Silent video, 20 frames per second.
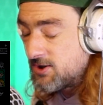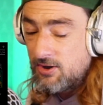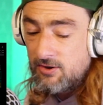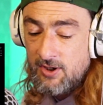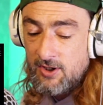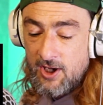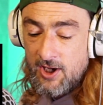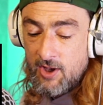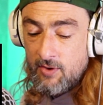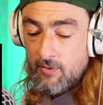So
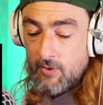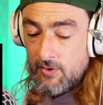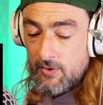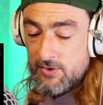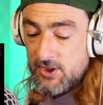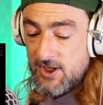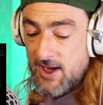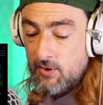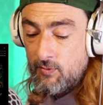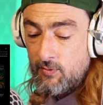I
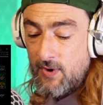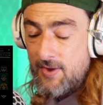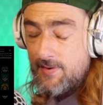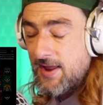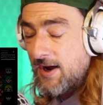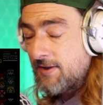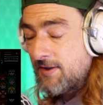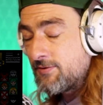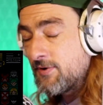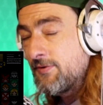was getting away
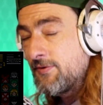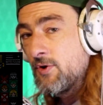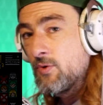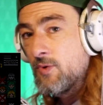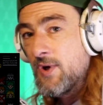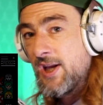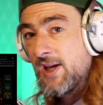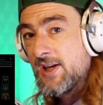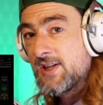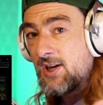with that for a
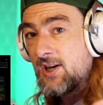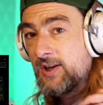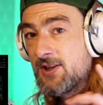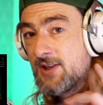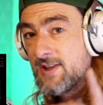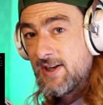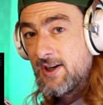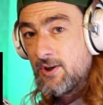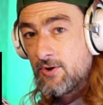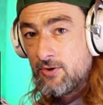few weeks
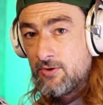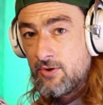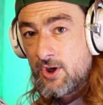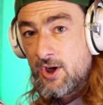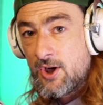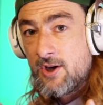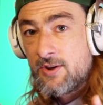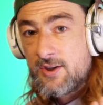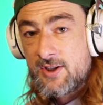until